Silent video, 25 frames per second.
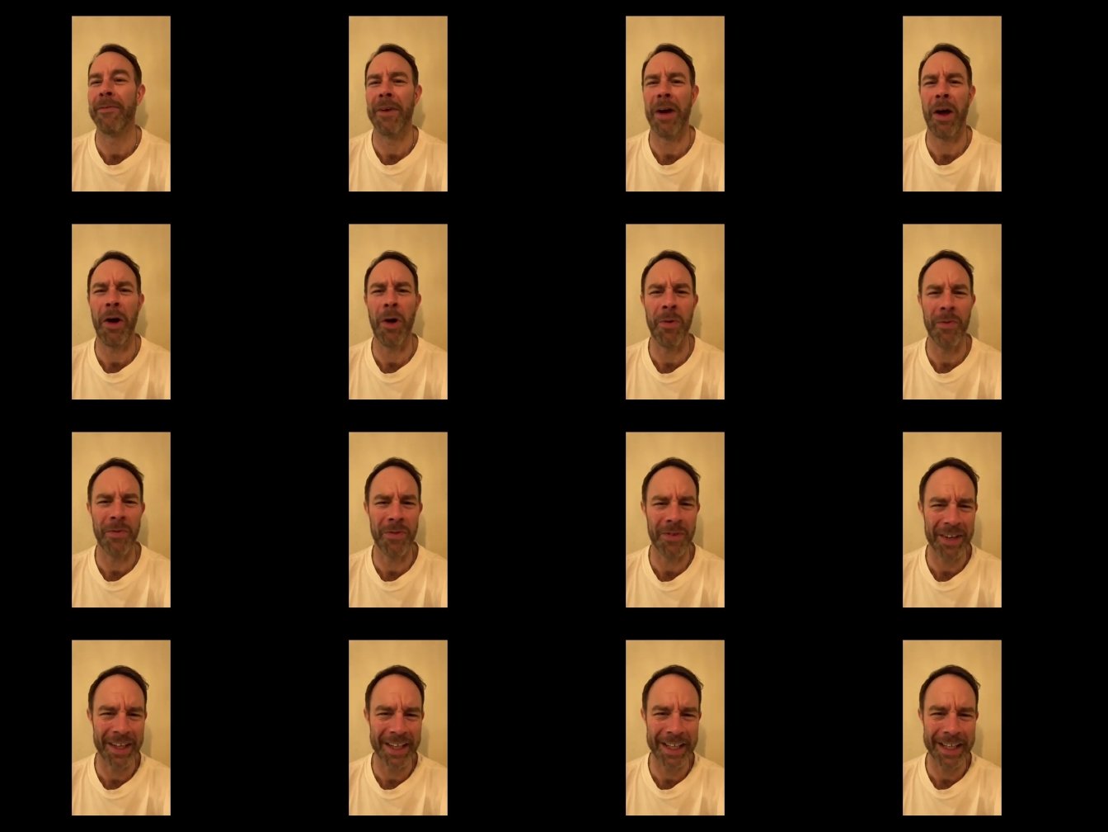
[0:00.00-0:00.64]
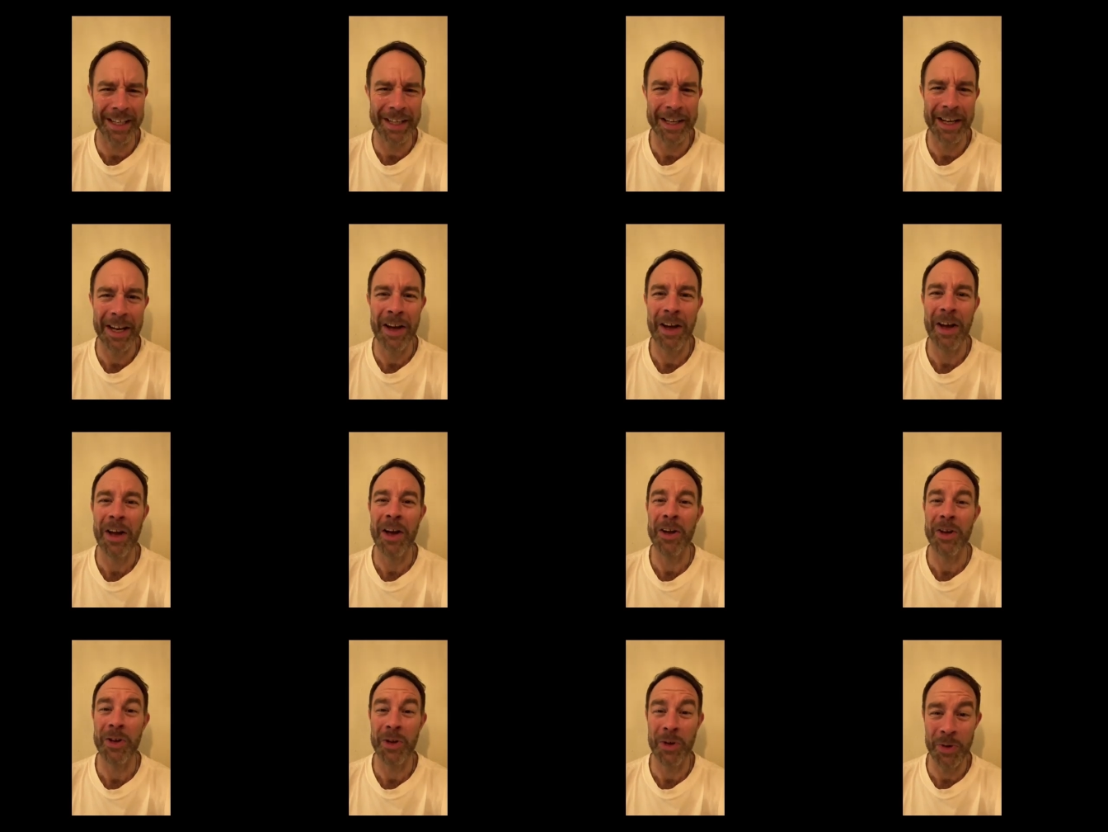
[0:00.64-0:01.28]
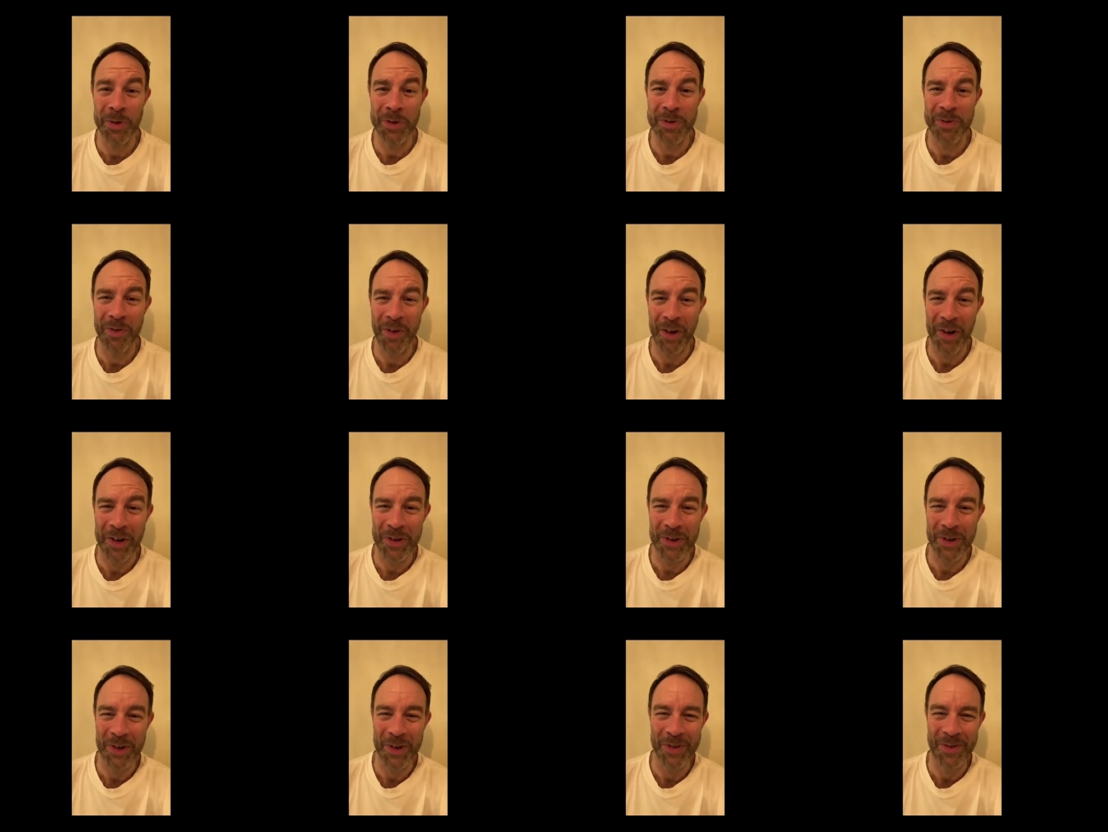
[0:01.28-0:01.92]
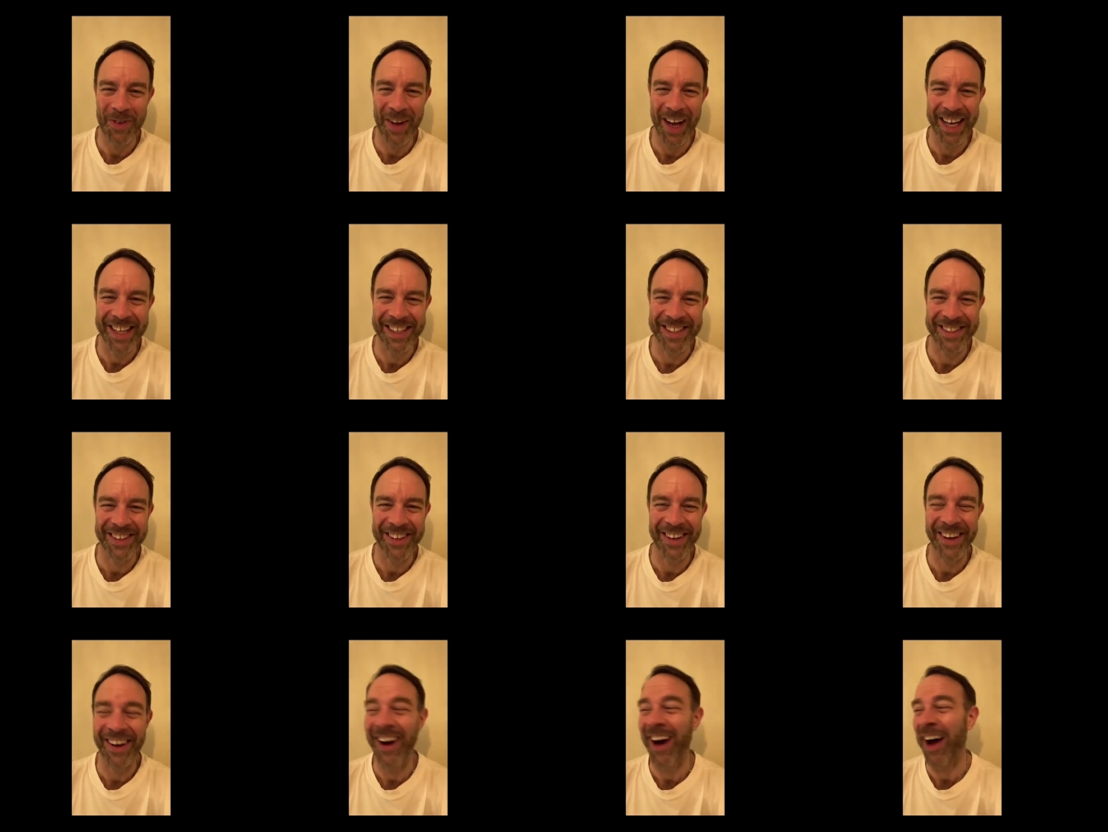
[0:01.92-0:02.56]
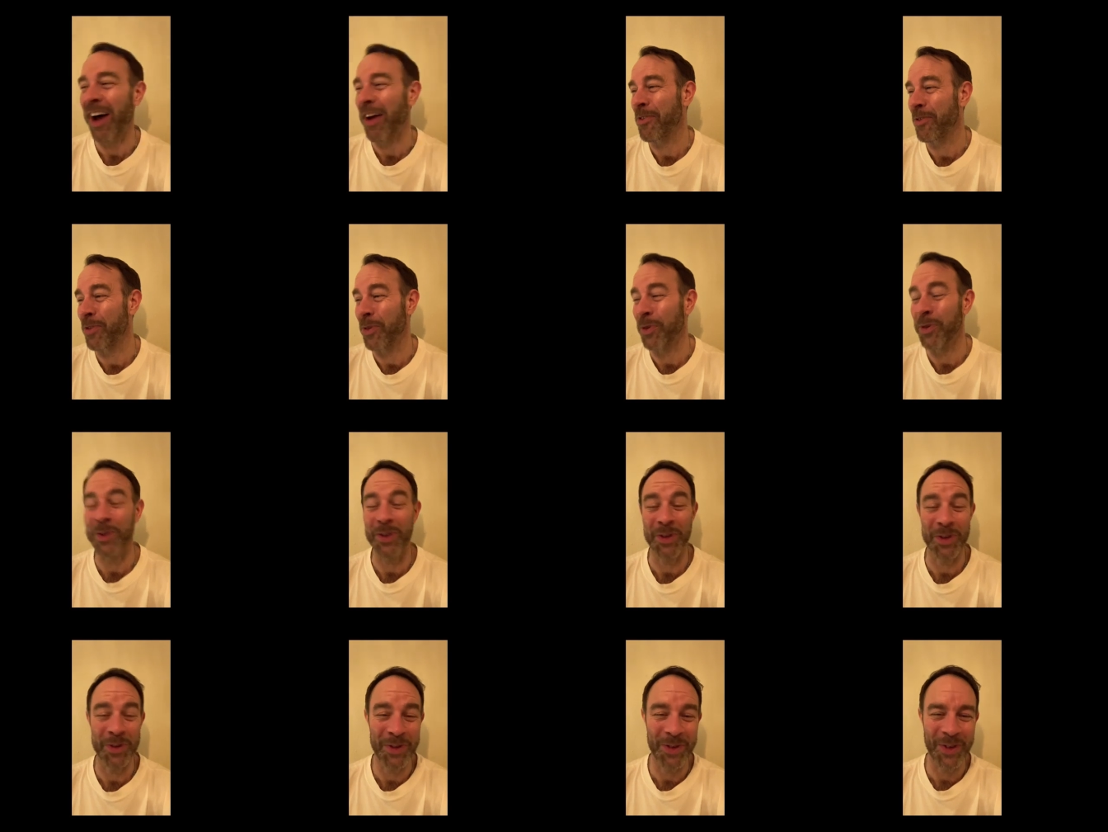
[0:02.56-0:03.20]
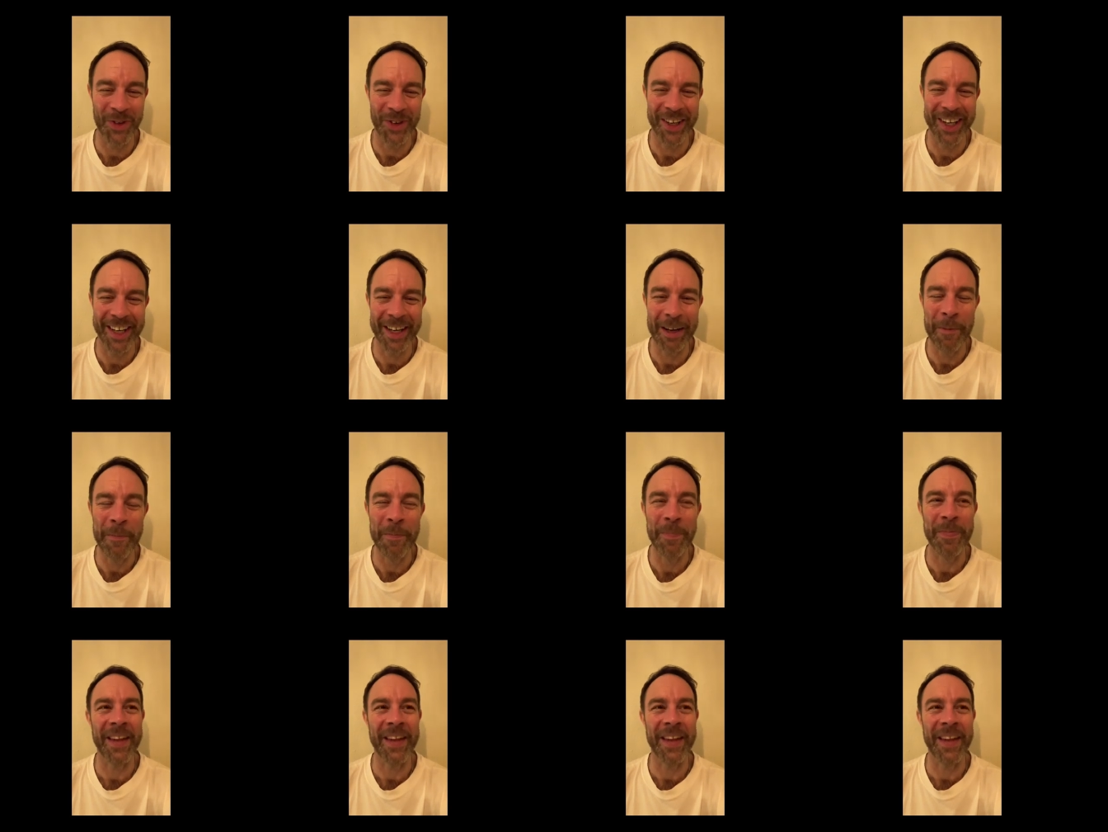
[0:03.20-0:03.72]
hopefully good final effects are. I feel good for it.